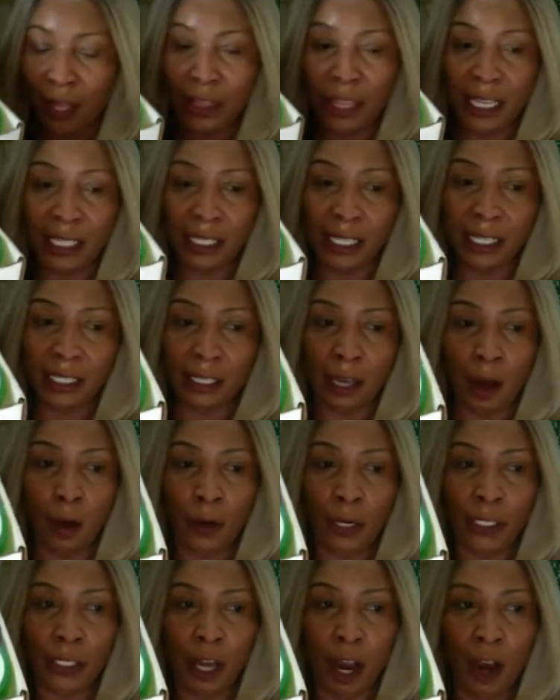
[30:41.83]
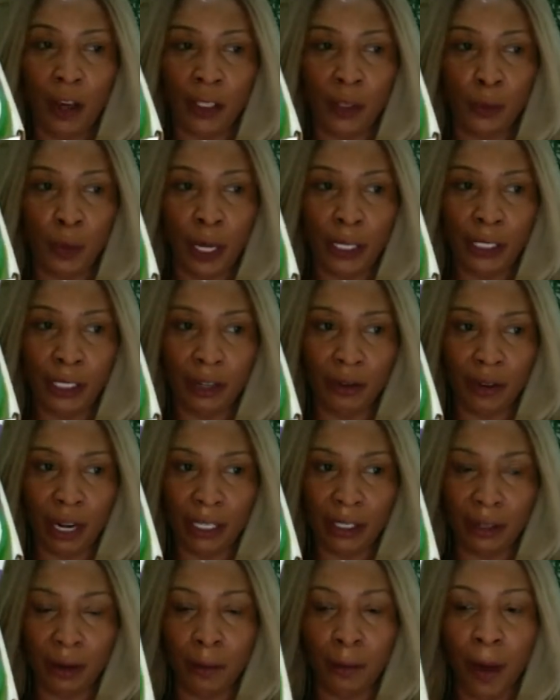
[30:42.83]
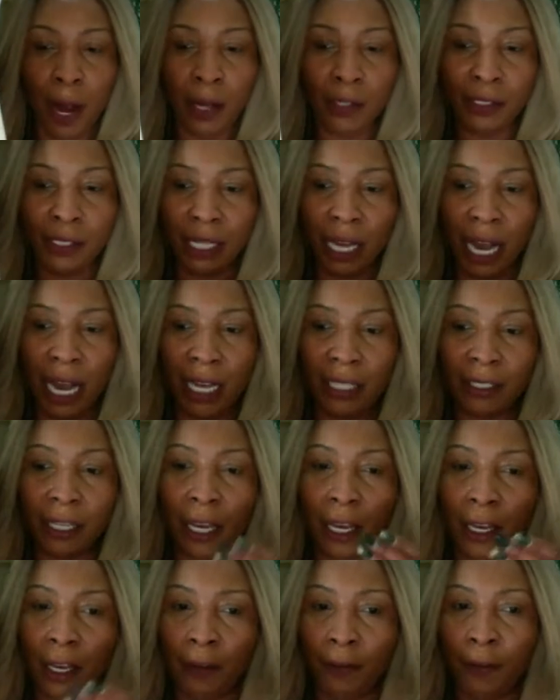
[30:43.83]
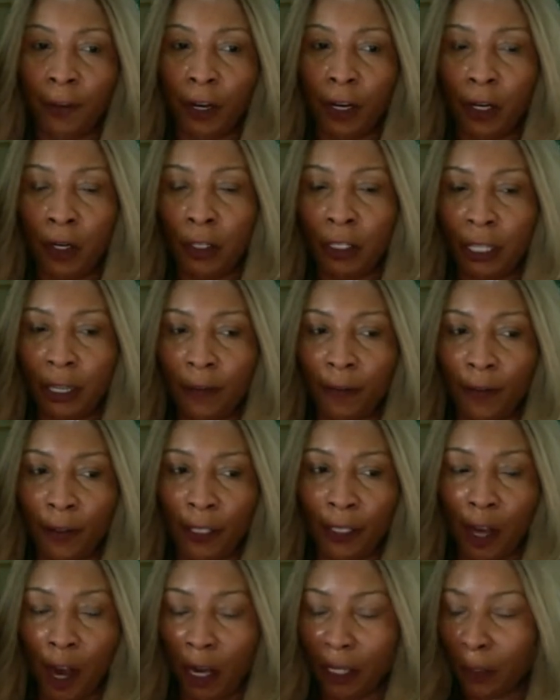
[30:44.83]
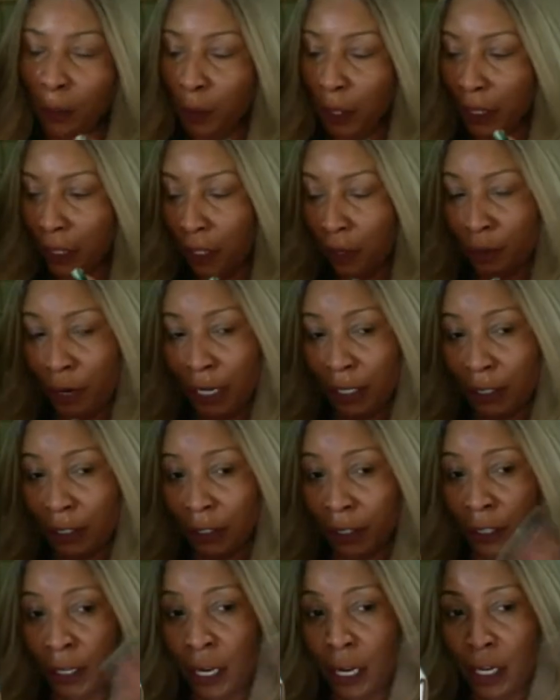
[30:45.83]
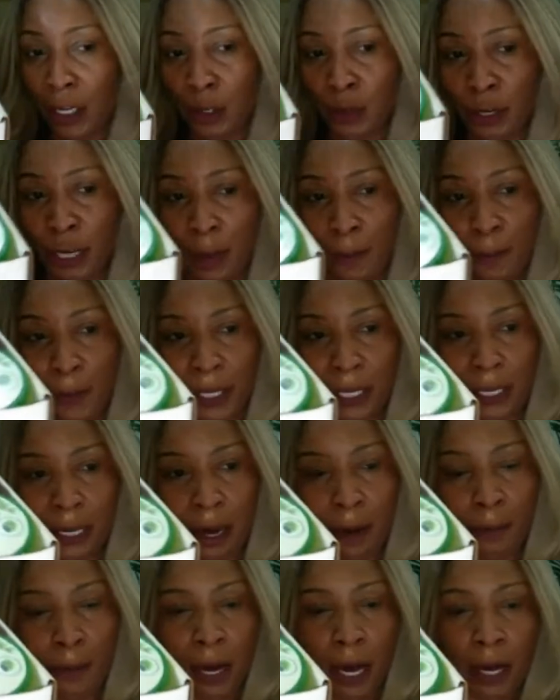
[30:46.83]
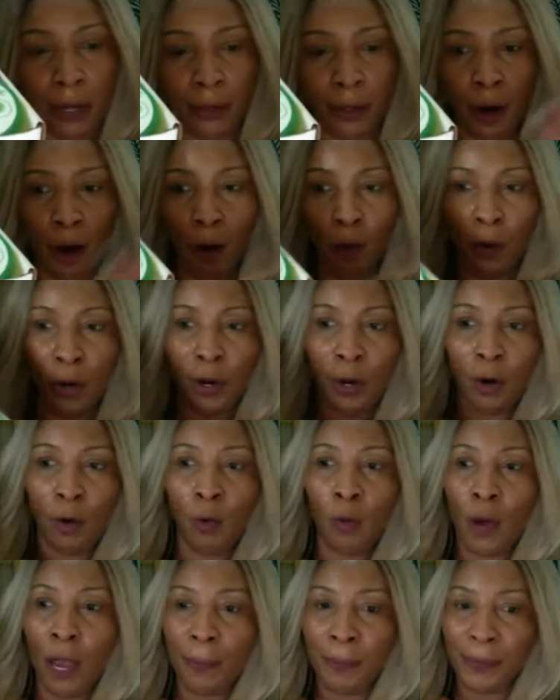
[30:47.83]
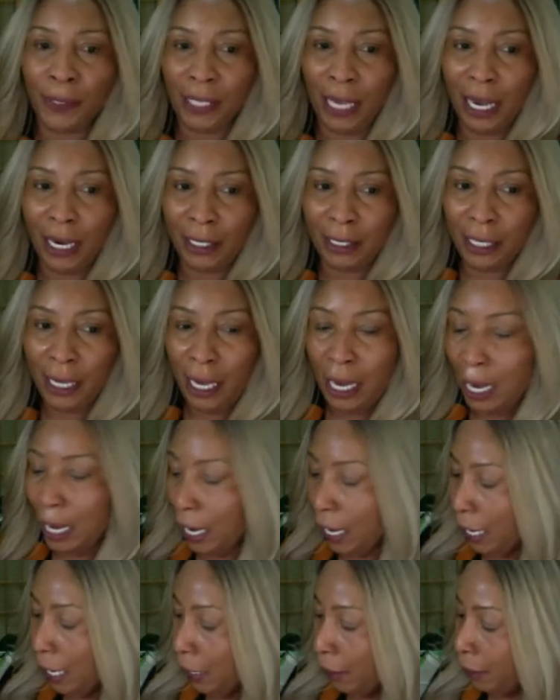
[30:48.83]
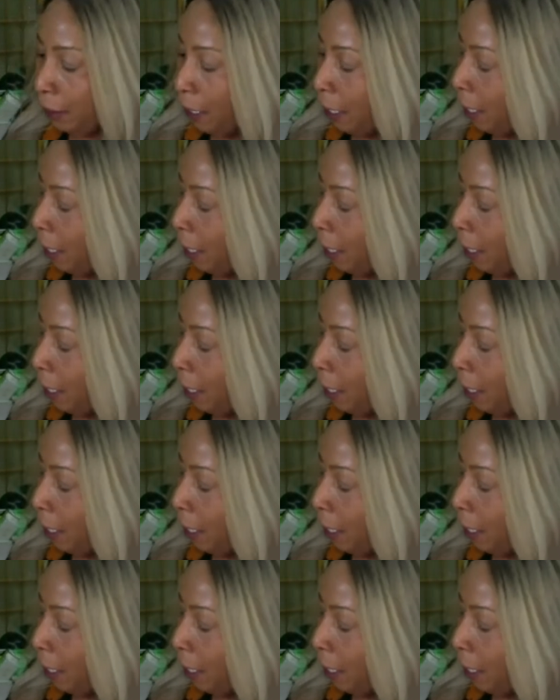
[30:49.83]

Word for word: this is our dark spot corrector box guys if you're looking for dark spot corrector you can pick it up on our website and